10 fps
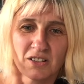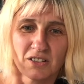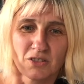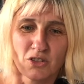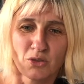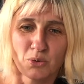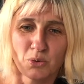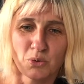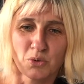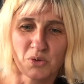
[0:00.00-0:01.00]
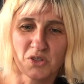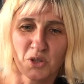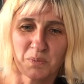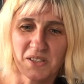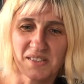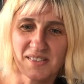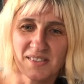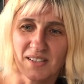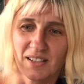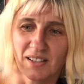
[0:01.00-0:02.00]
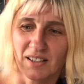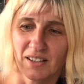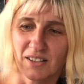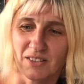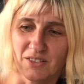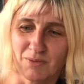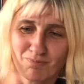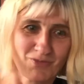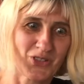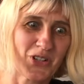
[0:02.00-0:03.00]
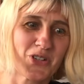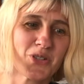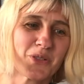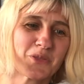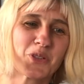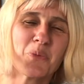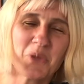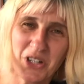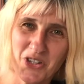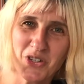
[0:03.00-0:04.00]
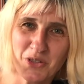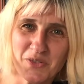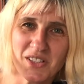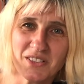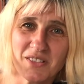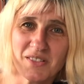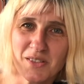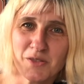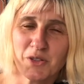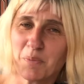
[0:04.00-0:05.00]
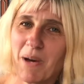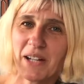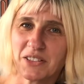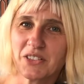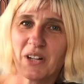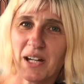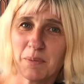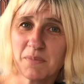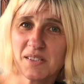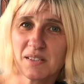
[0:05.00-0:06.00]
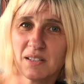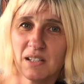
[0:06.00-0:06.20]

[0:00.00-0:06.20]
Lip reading: to stop this tradition of the accumulation of sentences for minor crimes.